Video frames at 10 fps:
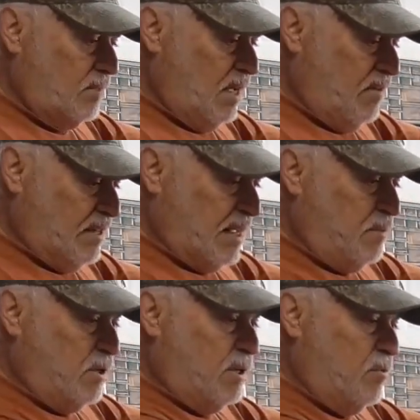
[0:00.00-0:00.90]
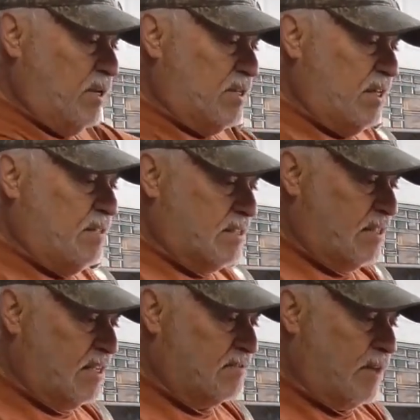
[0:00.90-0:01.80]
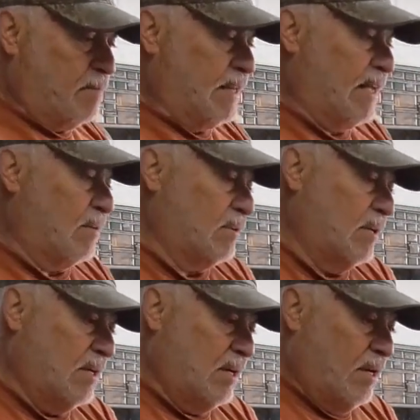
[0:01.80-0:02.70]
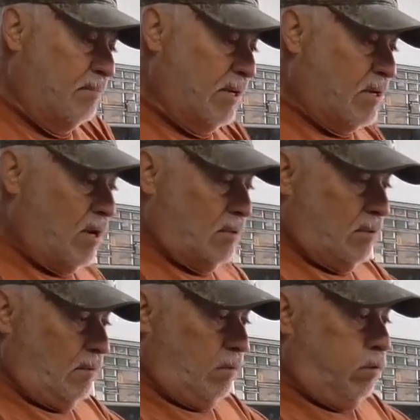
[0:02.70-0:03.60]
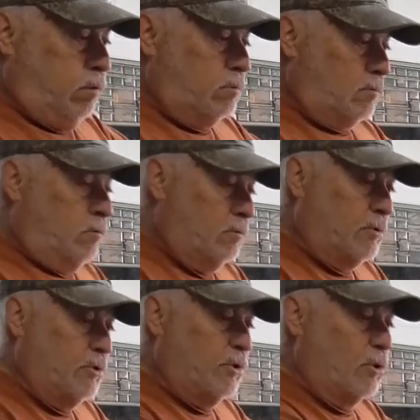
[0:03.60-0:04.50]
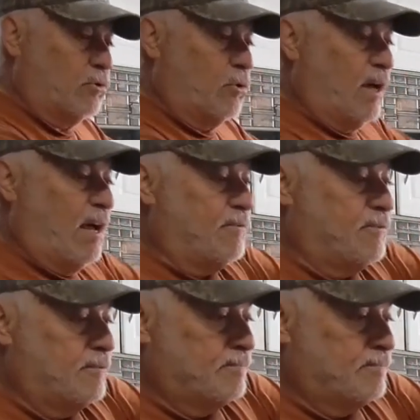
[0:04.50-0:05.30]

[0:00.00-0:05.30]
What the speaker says: Every time you're going to reach in, this thing is flopping down, because you also have